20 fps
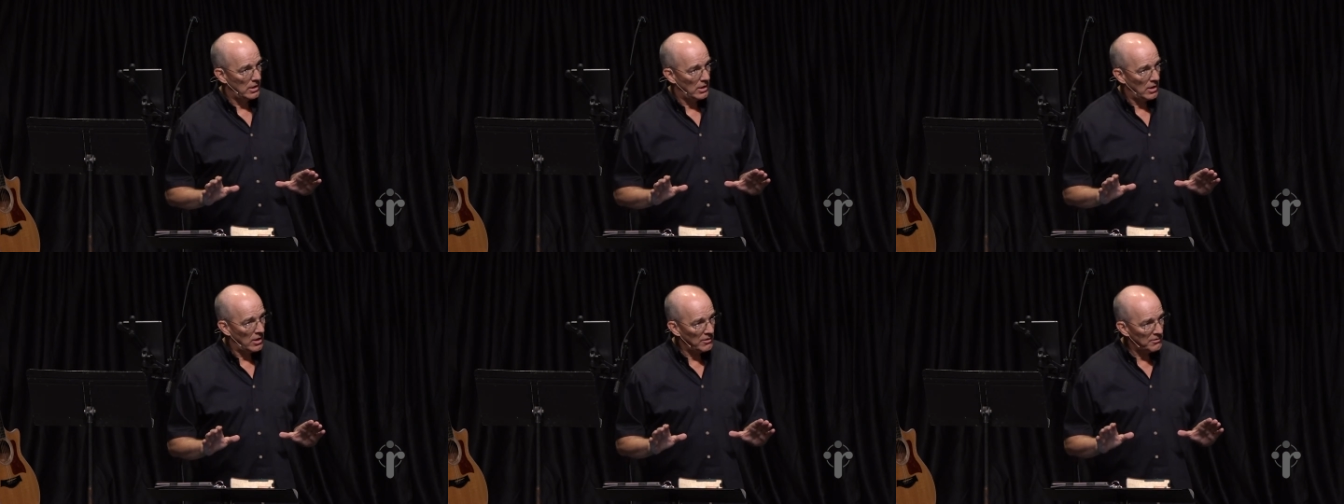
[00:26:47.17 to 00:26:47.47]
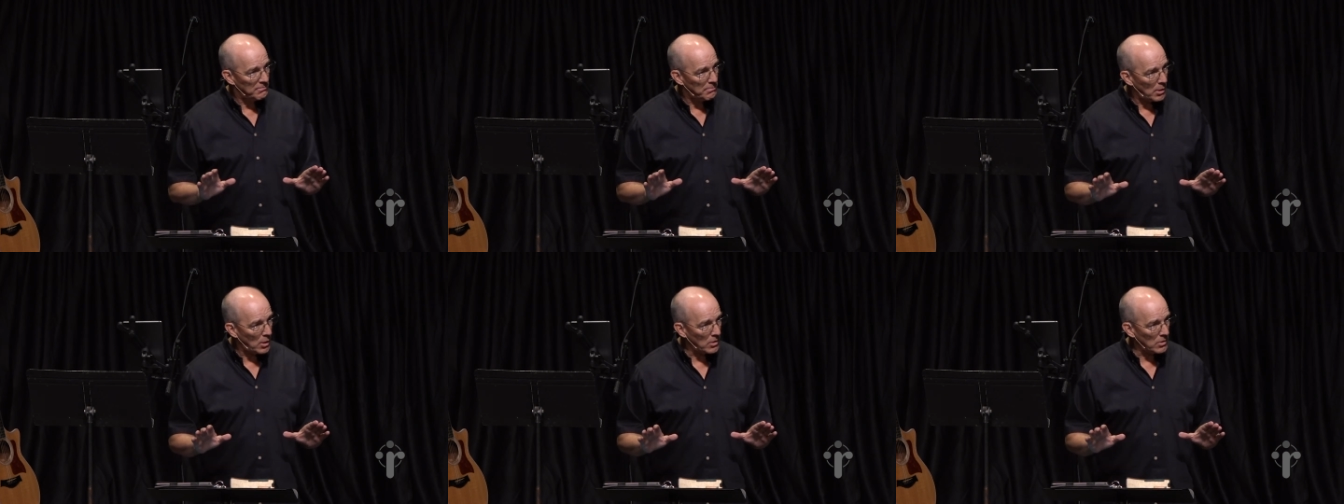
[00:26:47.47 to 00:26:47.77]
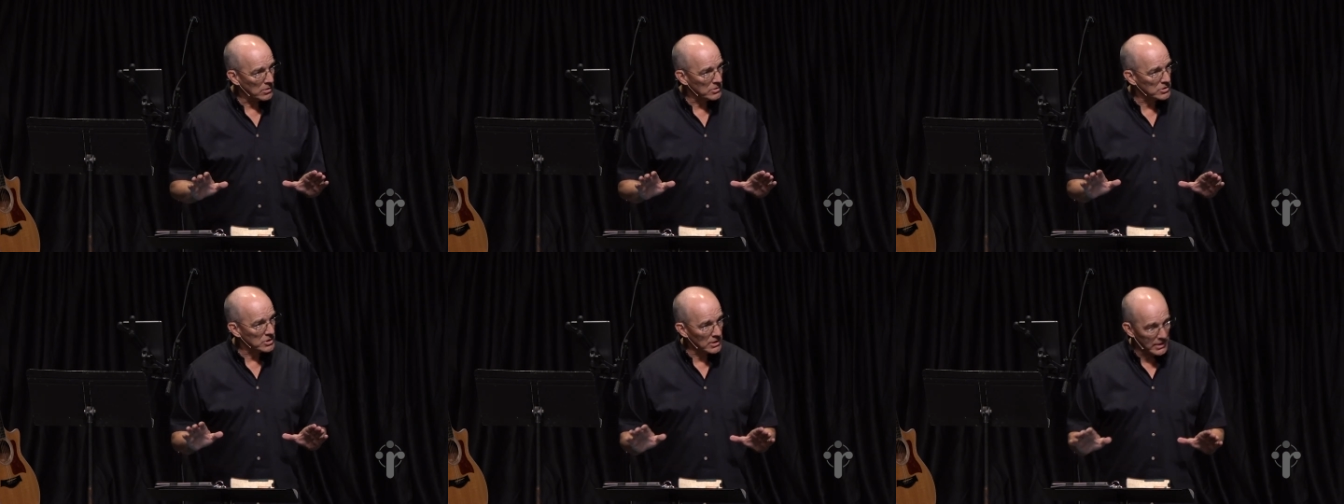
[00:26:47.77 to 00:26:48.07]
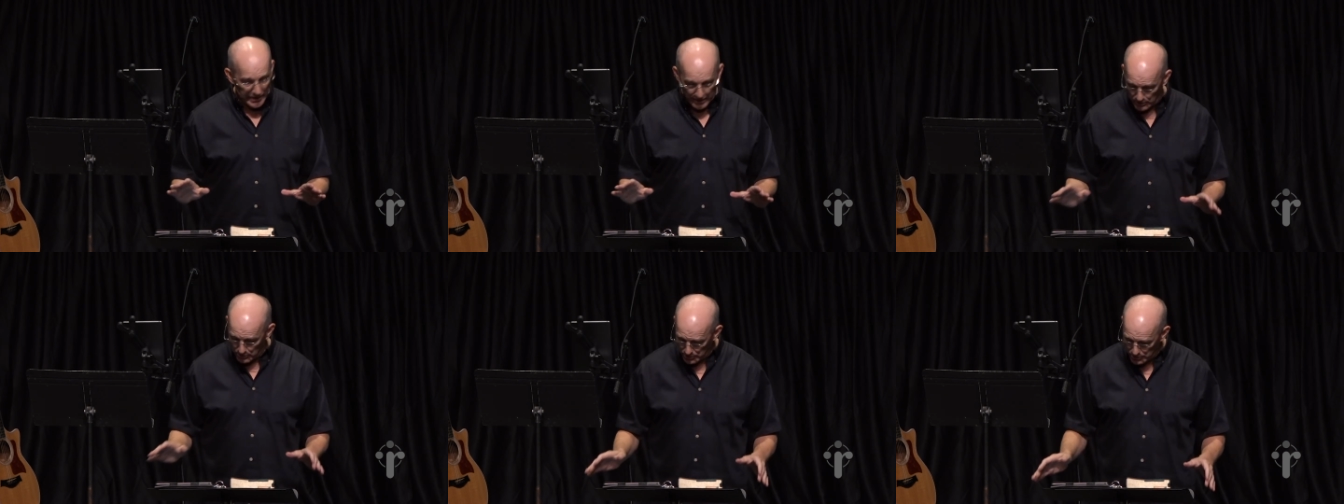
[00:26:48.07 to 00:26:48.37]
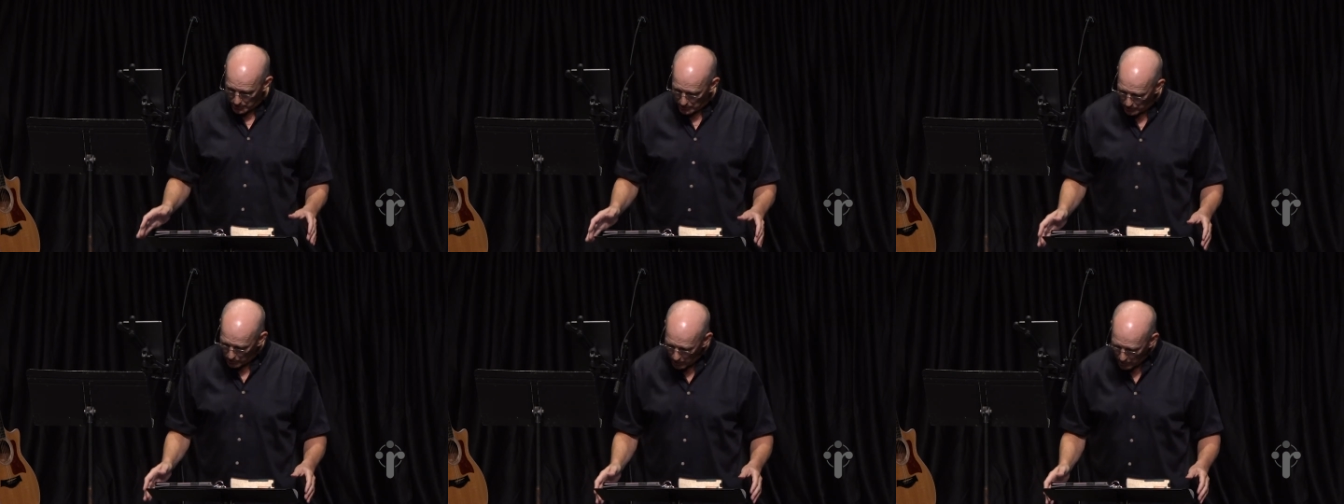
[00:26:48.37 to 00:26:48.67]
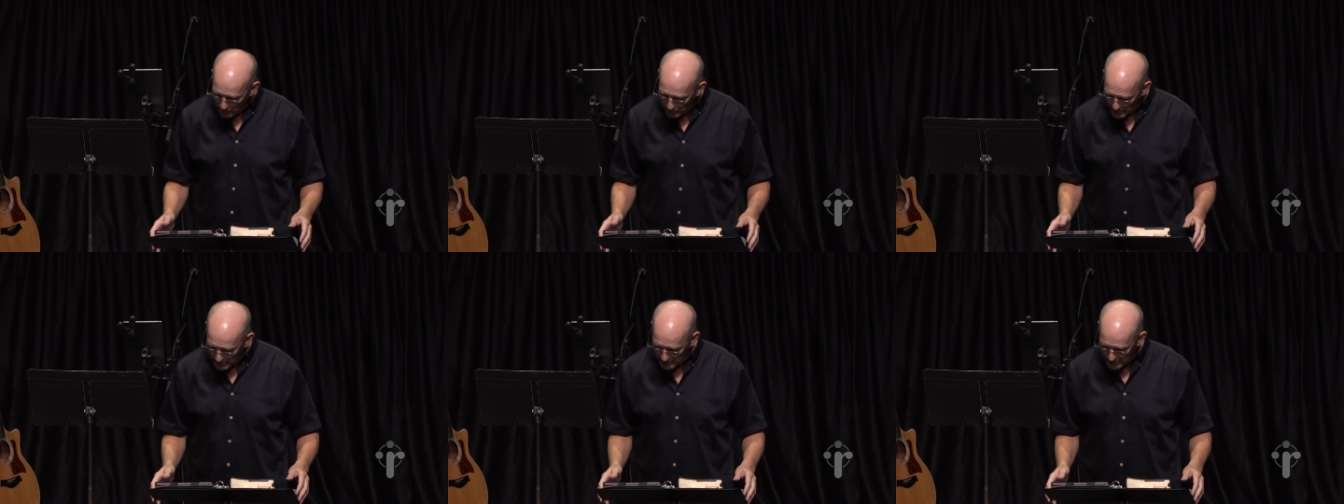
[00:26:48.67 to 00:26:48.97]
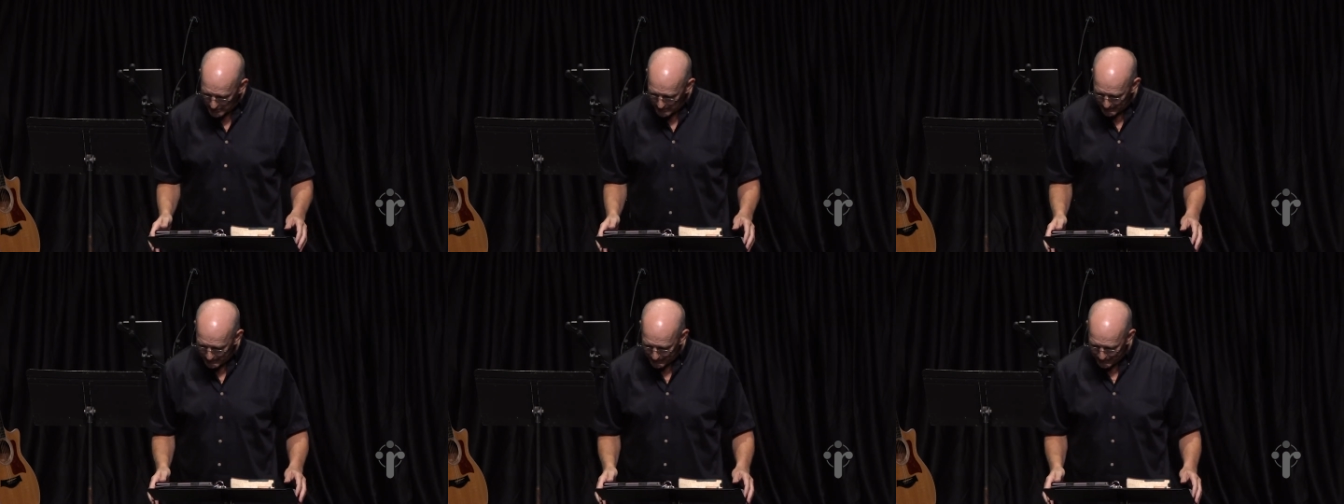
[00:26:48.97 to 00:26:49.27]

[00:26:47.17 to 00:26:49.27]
of Paul's letter to the Romans.